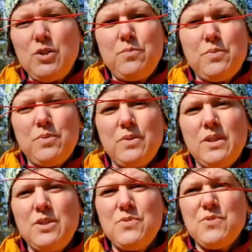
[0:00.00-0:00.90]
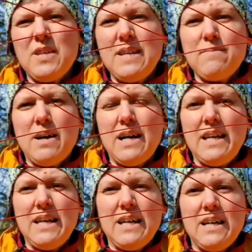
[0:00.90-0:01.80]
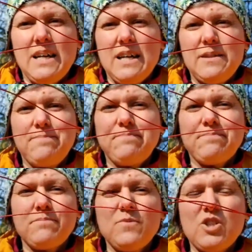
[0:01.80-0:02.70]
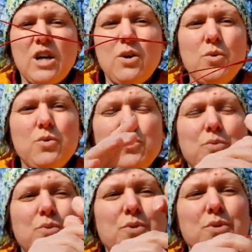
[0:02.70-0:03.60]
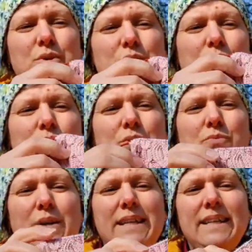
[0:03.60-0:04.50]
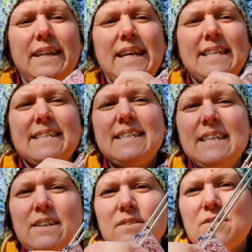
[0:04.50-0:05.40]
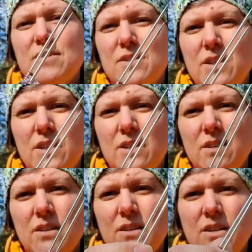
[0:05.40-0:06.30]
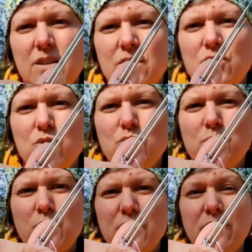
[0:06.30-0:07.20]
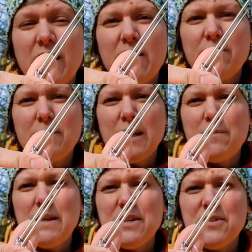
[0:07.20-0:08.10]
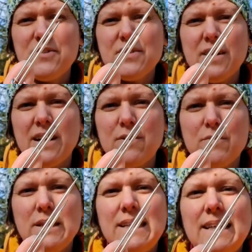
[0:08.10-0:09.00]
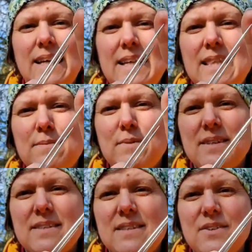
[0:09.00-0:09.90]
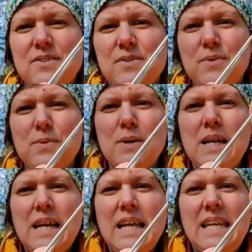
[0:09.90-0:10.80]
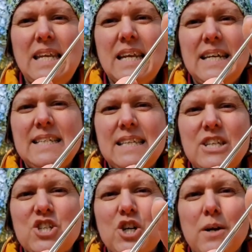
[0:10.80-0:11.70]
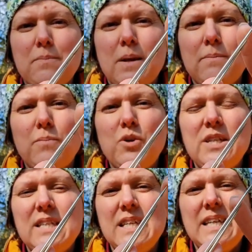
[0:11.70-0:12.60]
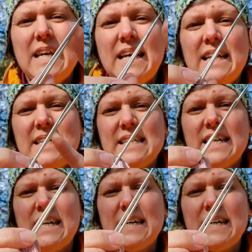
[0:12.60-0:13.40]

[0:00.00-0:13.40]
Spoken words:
loop using my Chaugu red lace needles, 2.5 millimeters. I really like them because they're so nice and sharp and pointy, and